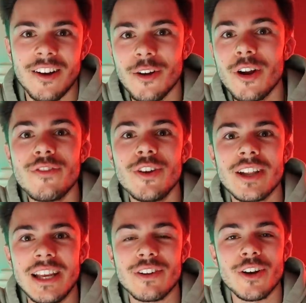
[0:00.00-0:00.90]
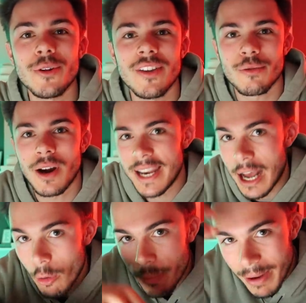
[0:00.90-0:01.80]
I don't know if you can even notice right
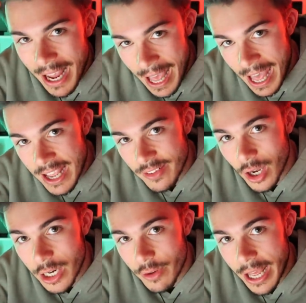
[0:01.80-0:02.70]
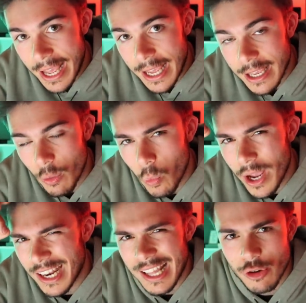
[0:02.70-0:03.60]
now, but my hair is kind of a
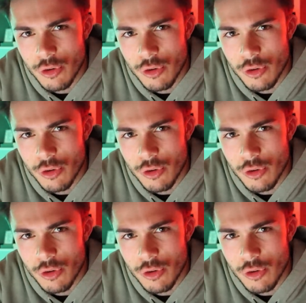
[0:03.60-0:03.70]
weird, like,